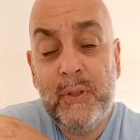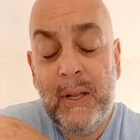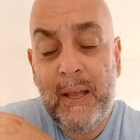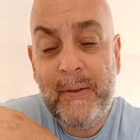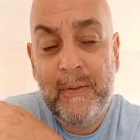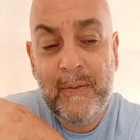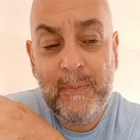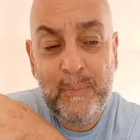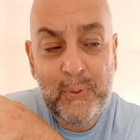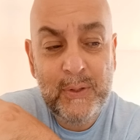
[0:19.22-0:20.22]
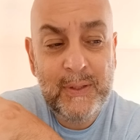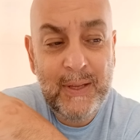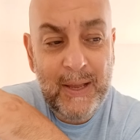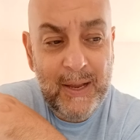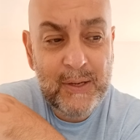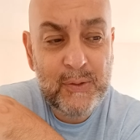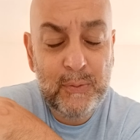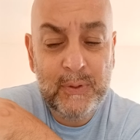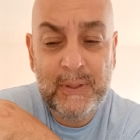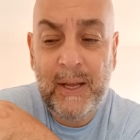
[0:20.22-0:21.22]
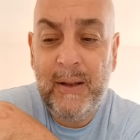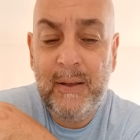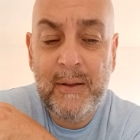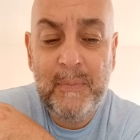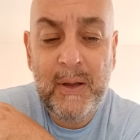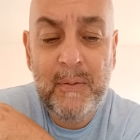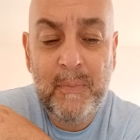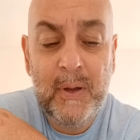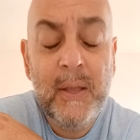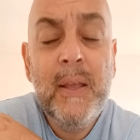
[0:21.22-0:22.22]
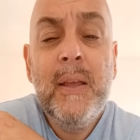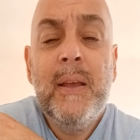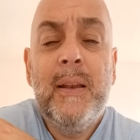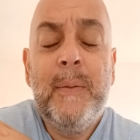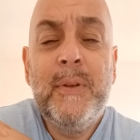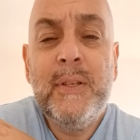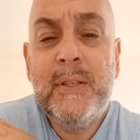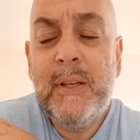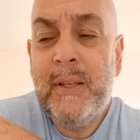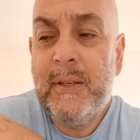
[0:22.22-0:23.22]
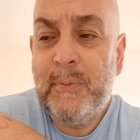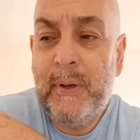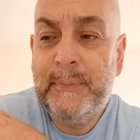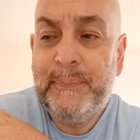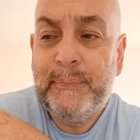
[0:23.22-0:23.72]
to like put the actual dollar amount. But let me just say this, man.